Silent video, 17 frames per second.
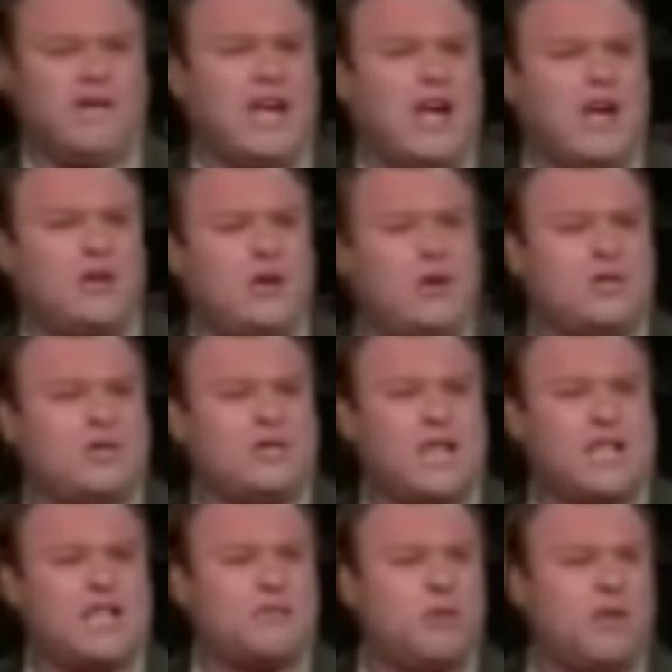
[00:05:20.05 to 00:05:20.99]
And now there's
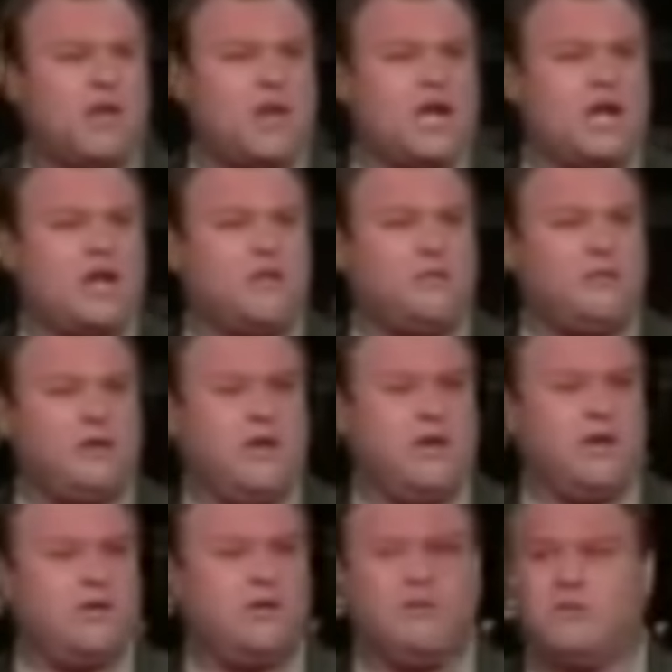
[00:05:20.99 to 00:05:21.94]
less mud on the
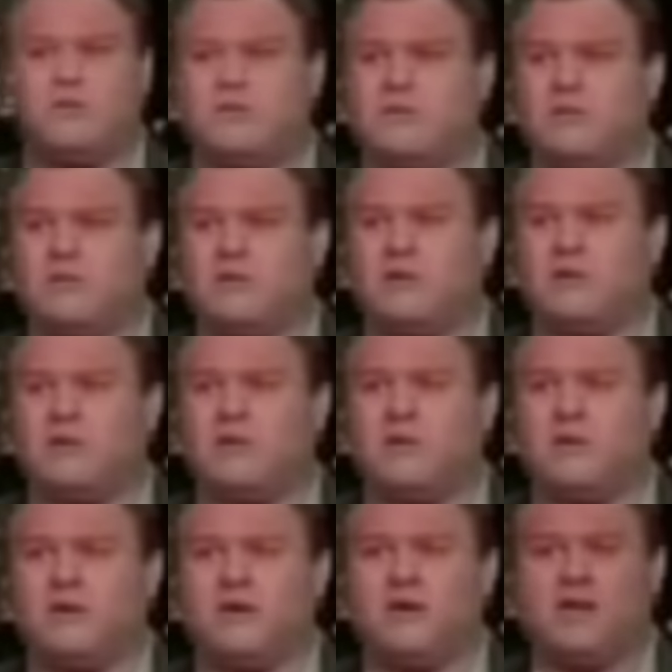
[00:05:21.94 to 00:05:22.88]
field?
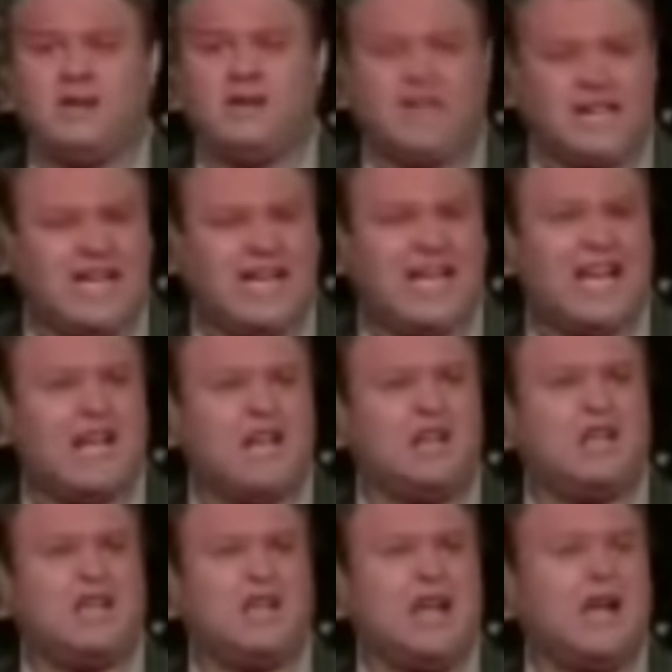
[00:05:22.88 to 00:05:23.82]

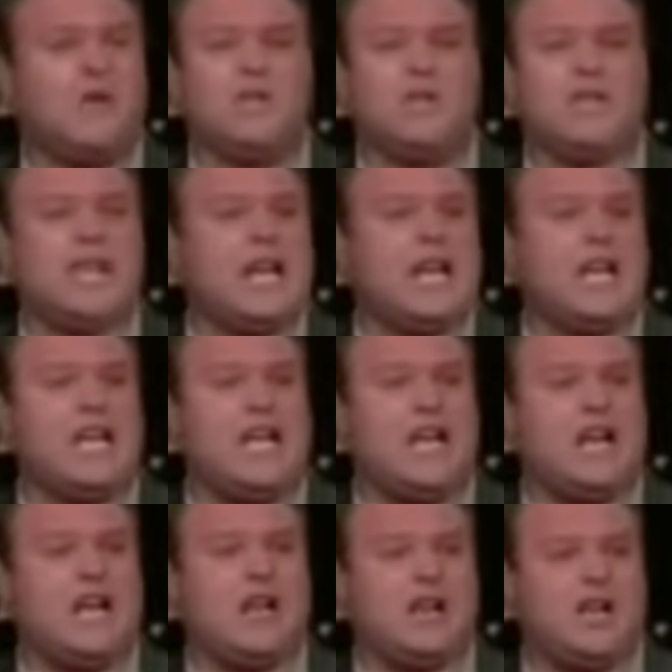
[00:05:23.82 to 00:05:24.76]
And, and now he's got to
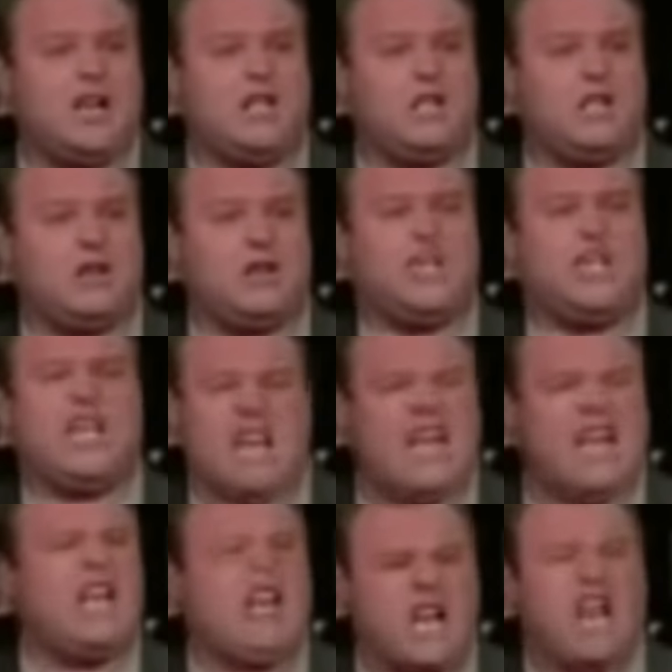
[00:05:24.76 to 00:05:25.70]
get a clean jersey?
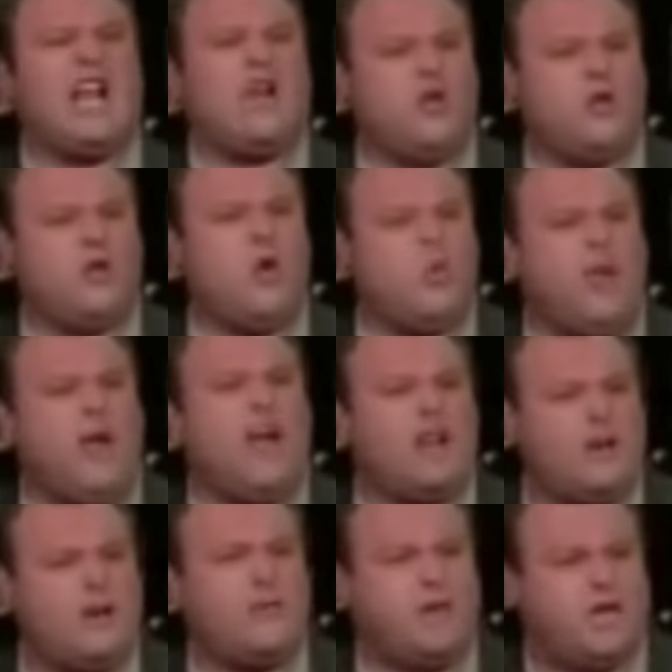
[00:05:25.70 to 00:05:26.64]
And, and I don't know,
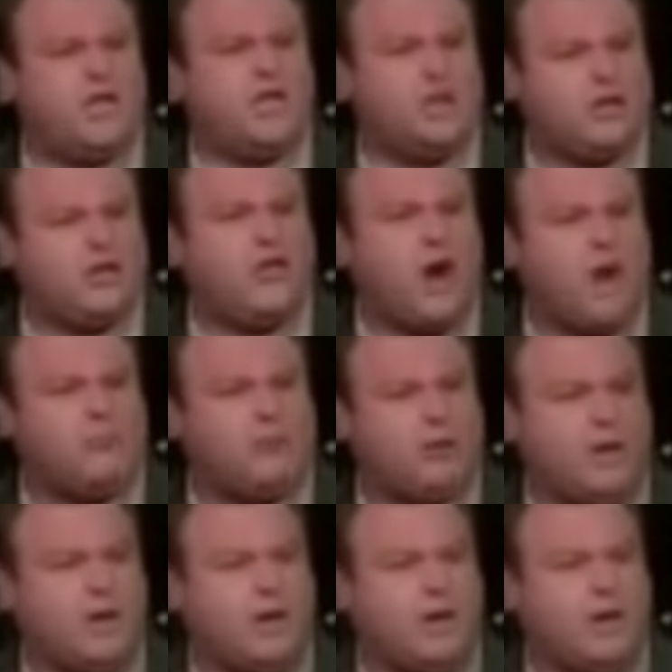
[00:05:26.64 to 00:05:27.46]
Pat never did this crap